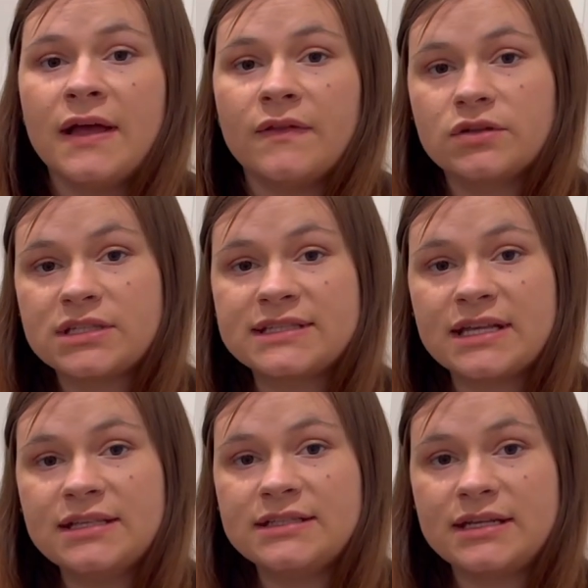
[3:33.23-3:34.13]
There's a
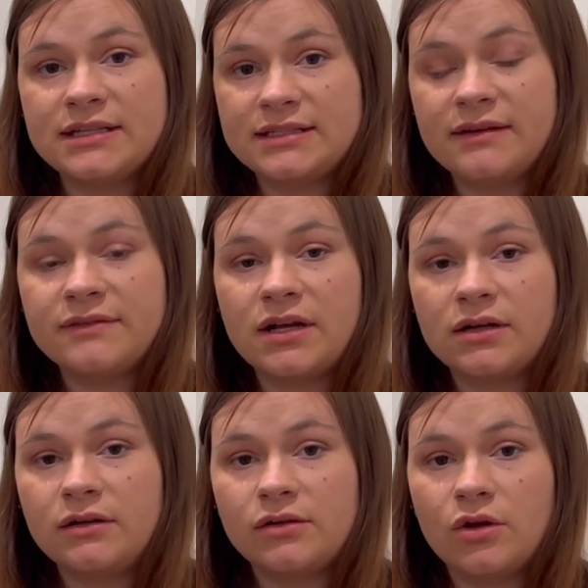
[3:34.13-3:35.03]
scent and it's definitely on
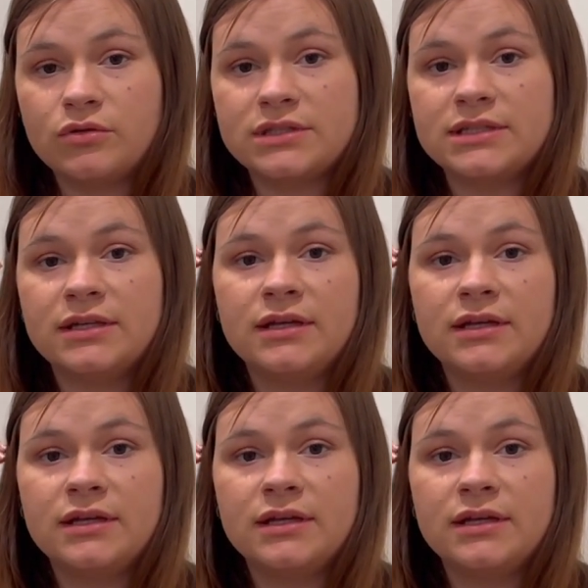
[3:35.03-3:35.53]
our clothes,